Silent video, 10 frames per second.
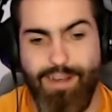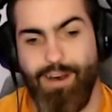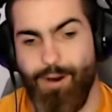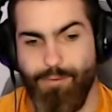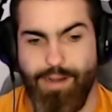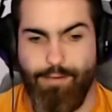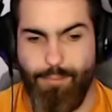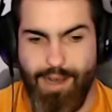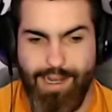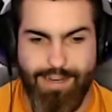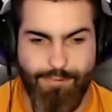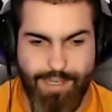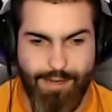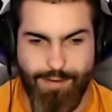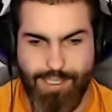Oh, never mind.
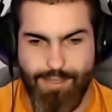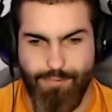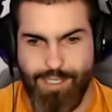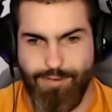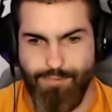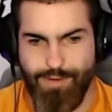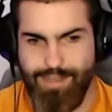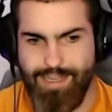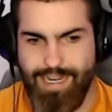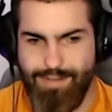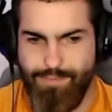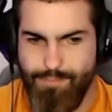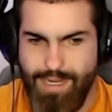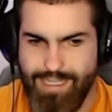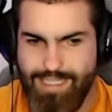We kind of
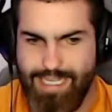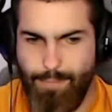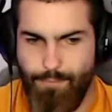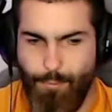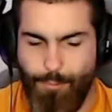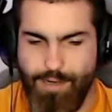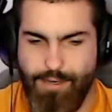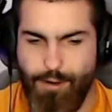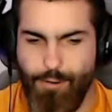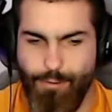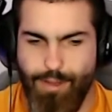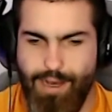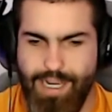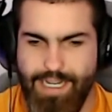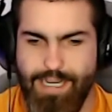made a step forward in our
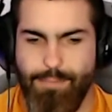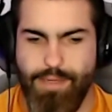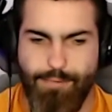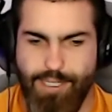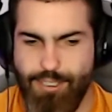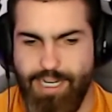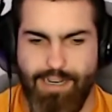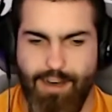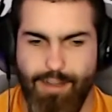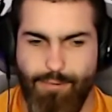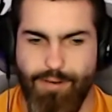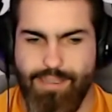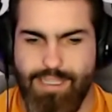O-line, but then we traded Hollywood.